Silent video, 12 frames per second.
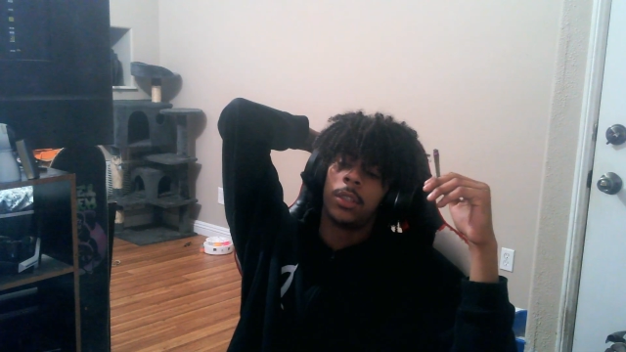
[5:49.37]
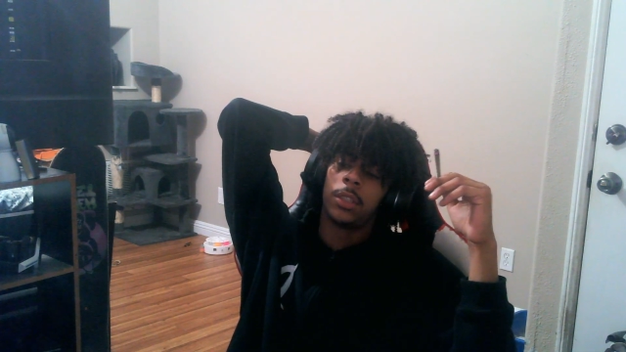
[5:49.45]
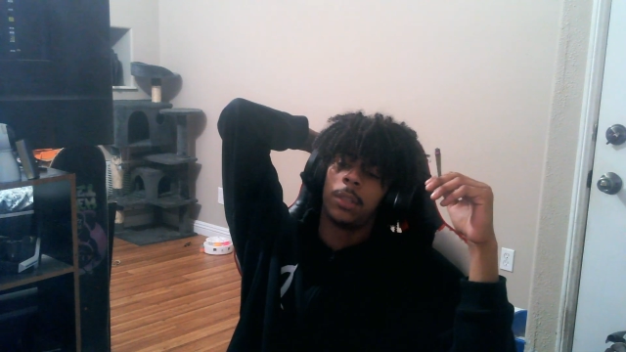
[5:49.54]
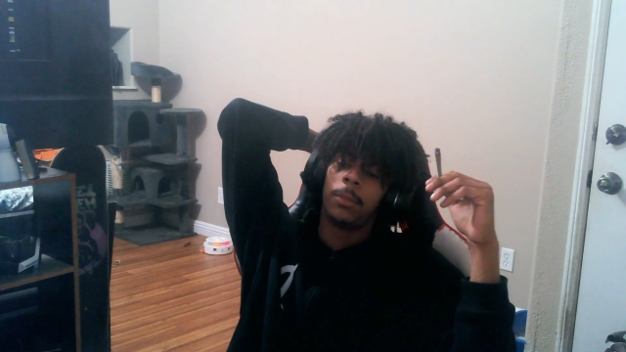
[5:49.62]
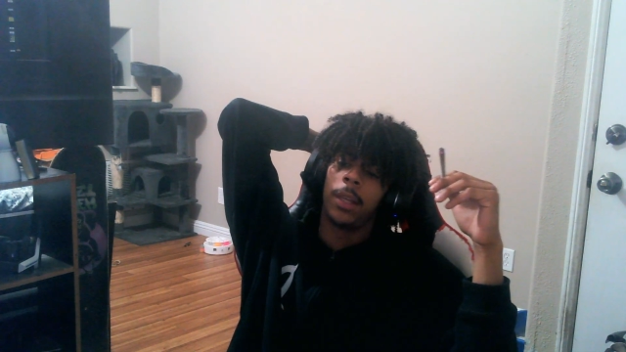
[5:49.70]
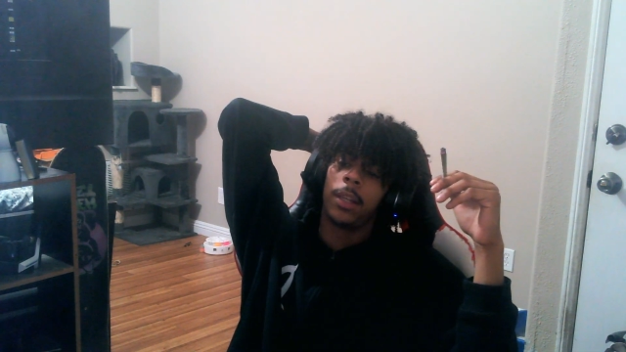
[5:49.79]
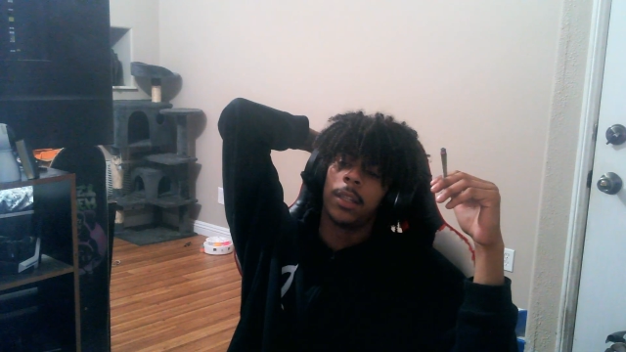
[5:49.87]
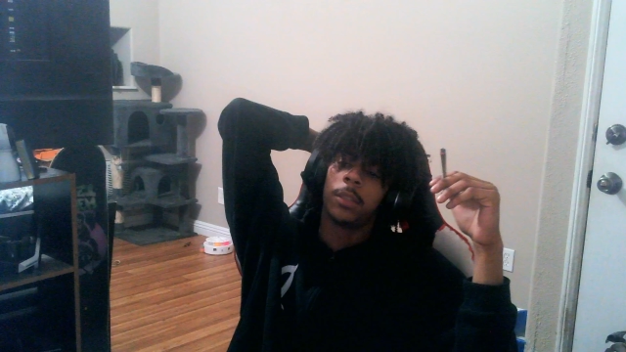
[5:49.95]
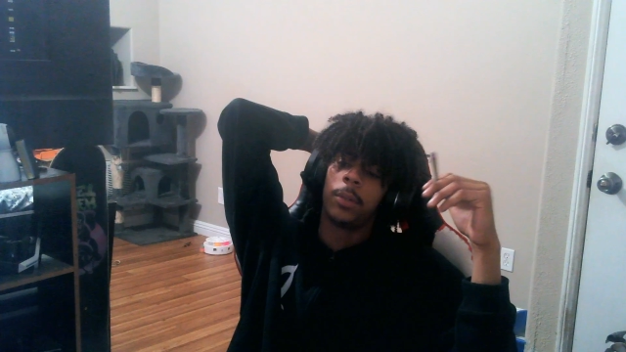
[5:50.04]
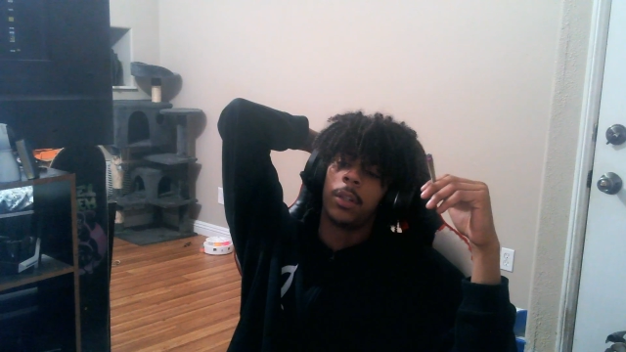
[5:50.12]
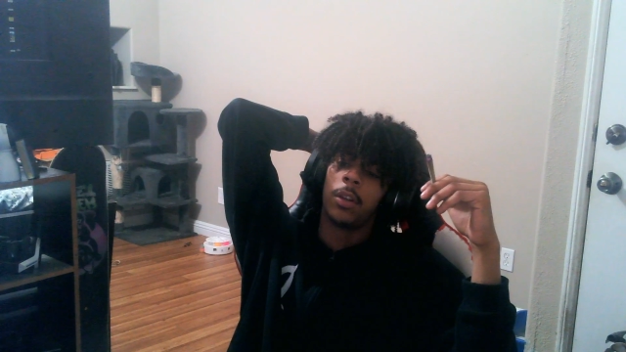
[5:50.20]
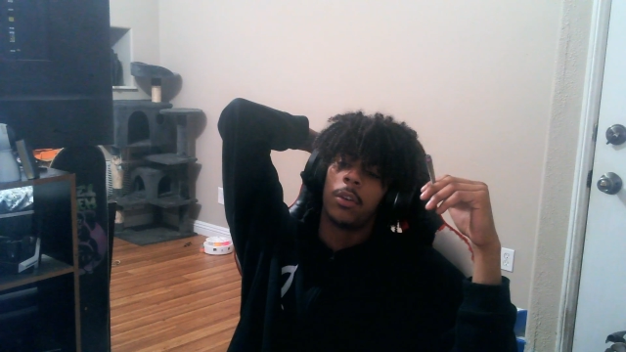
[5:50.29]
somebody that's
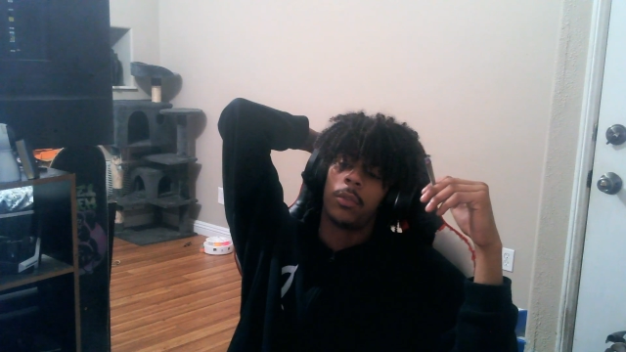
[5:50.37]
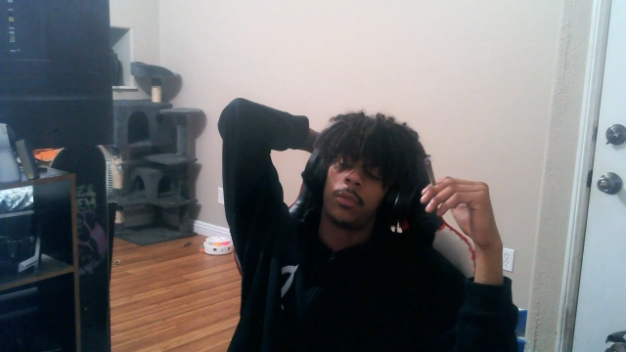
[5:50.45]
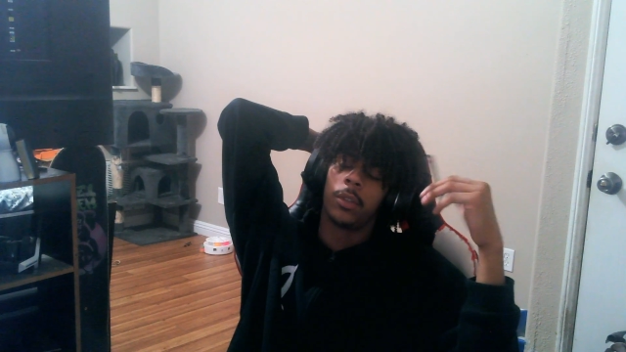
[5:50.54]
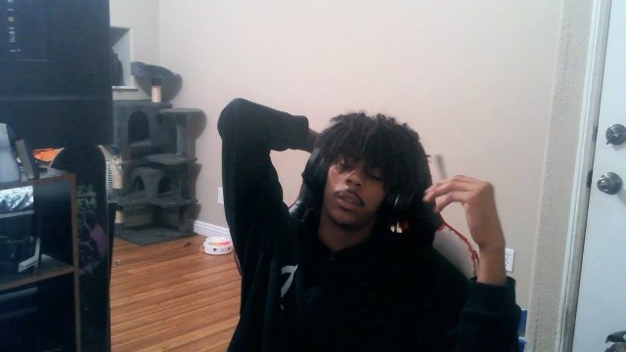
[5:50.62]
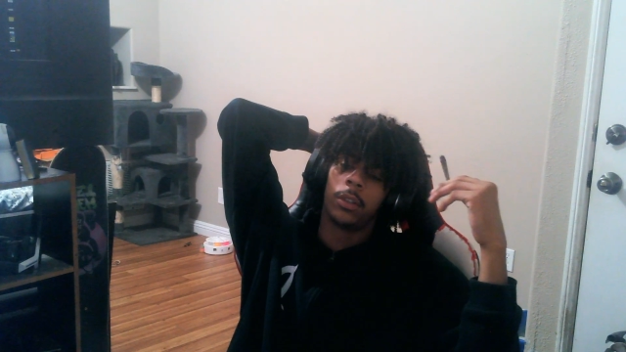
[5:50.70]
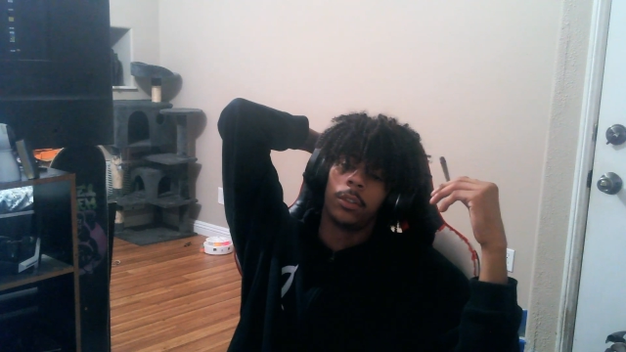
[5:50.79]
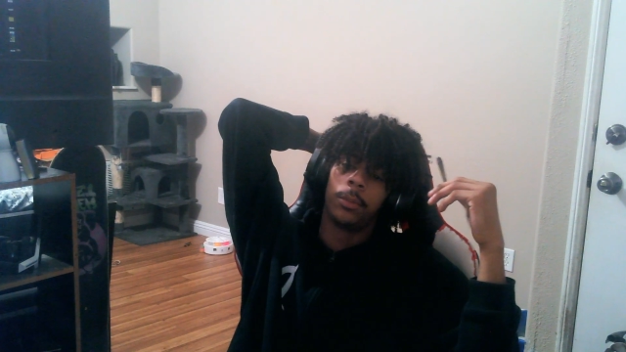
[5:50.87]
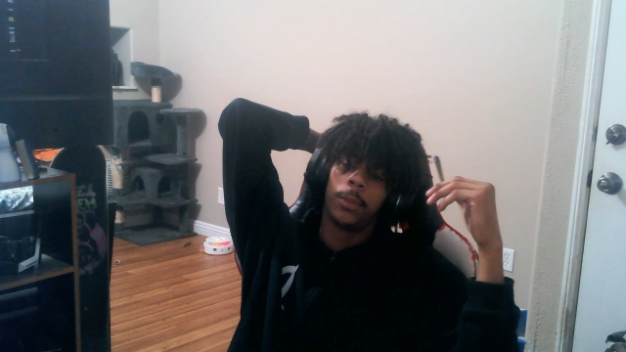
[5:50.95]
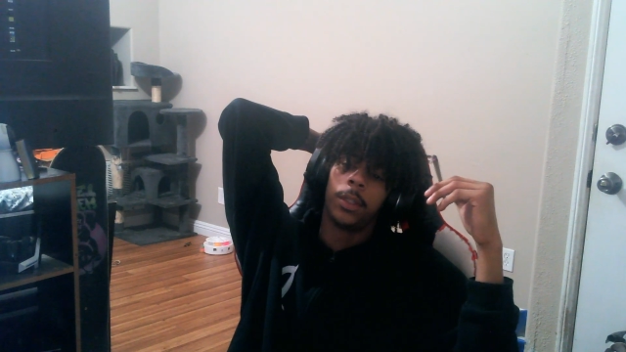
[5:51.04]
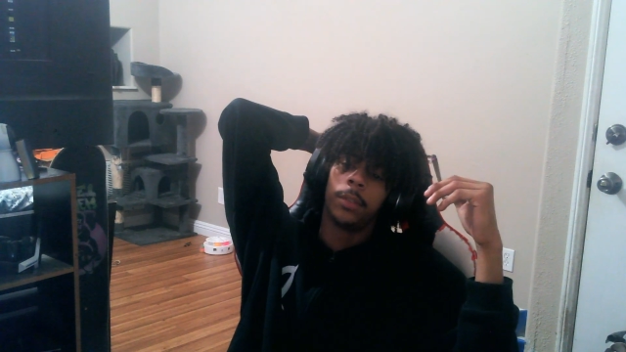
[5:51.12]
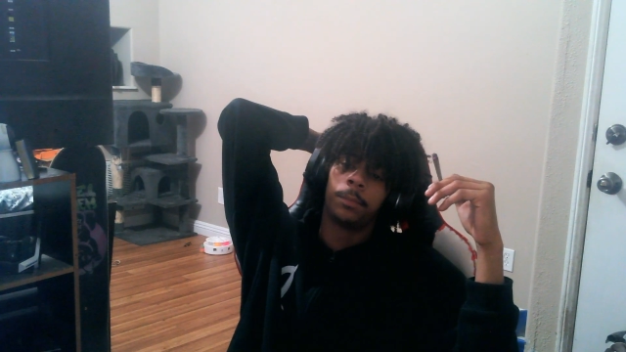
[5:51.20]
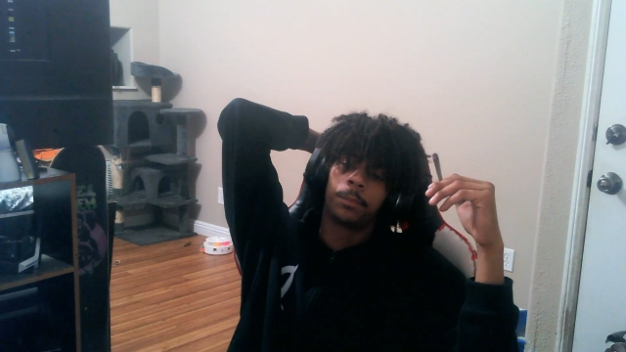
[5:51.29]
been going for a little
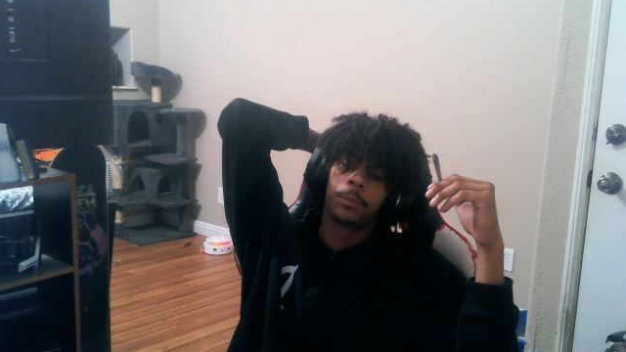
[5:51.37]
bit,